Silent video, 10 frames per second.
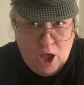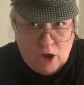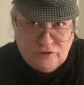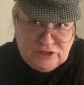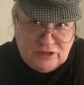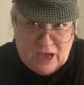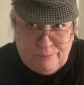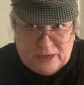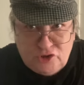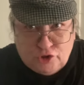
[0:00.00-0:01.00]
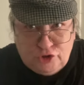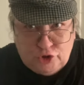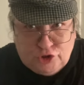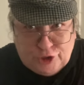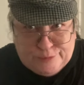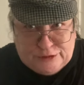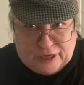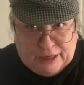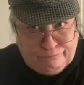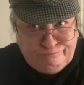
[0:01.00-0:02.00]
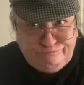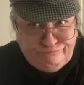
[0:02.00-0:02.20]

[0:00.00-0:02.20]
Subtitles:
And I've seen that bitch on YouTube singing.